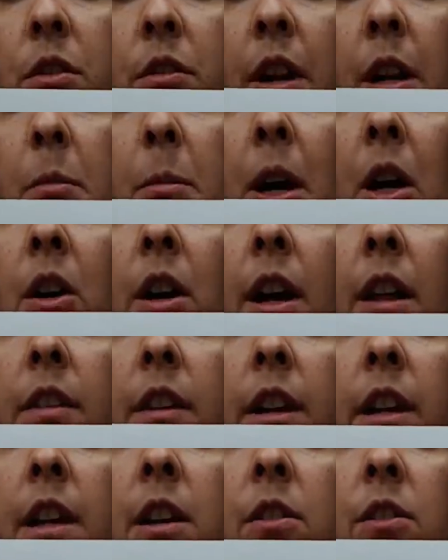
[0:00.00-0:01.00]
to write about. And
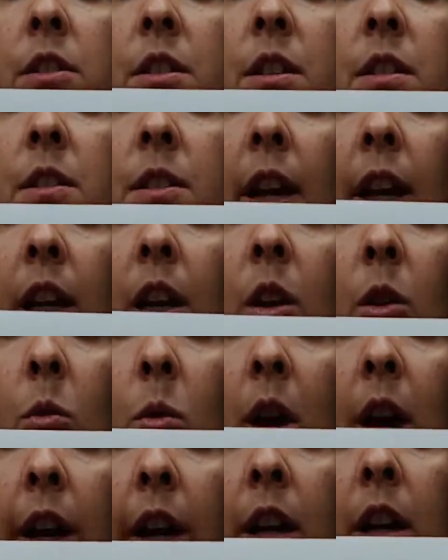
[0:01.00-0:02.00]
then here's the second
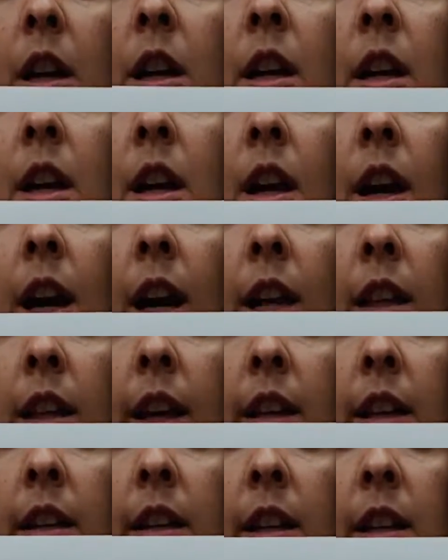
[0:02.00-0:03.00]
choir
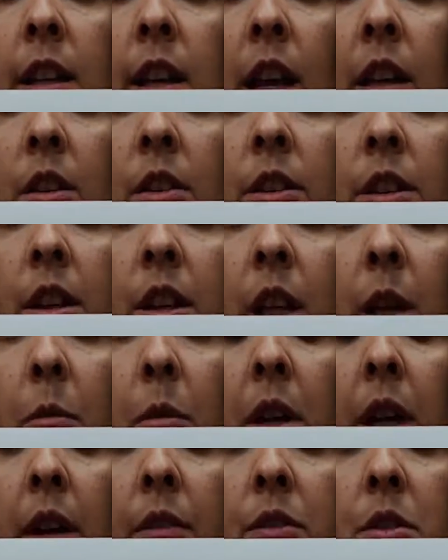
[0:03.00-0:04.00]
highlighted in yellow that they
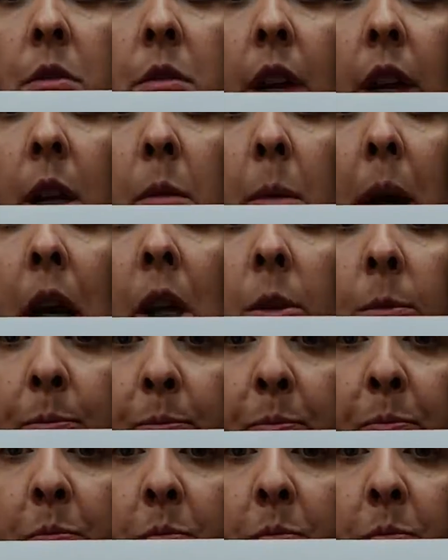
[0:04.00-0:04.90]
would have to write about.